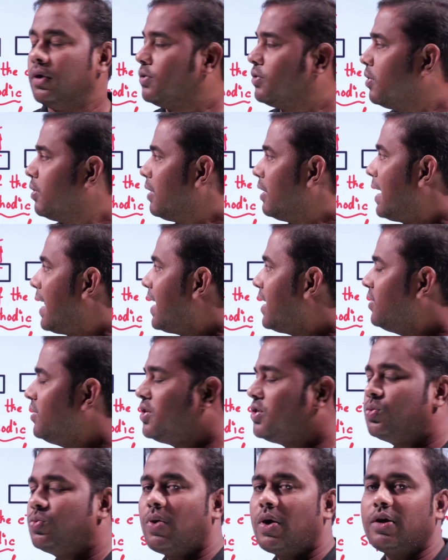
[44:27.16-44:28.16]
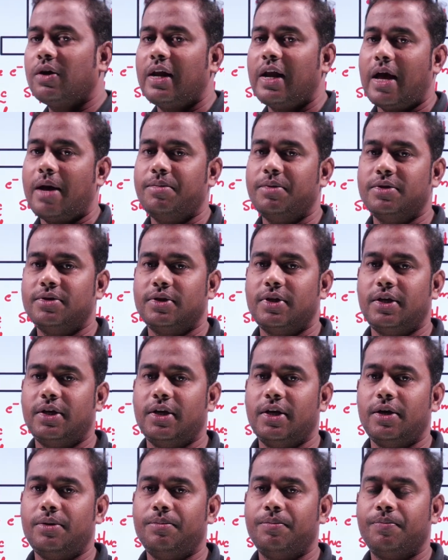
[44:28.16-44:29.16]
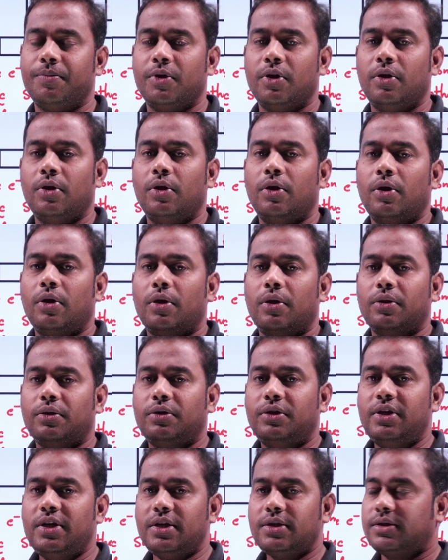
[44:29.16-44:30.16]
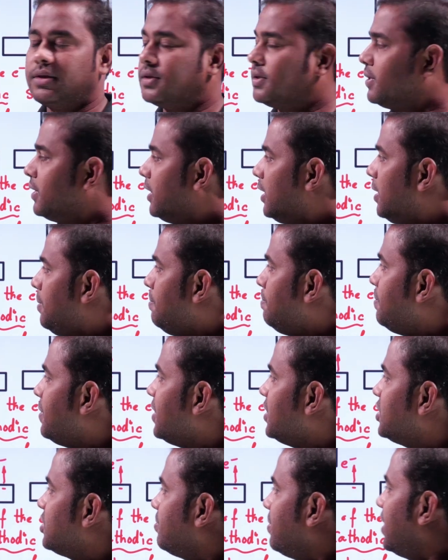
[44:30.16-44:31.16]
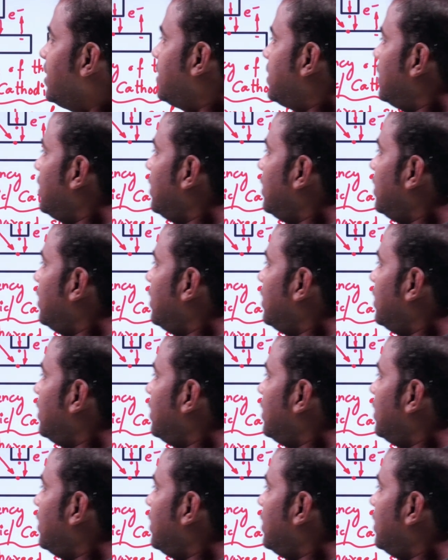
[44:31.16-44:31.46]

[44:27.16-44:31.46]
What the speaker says: So like this what will happen is that here this impingement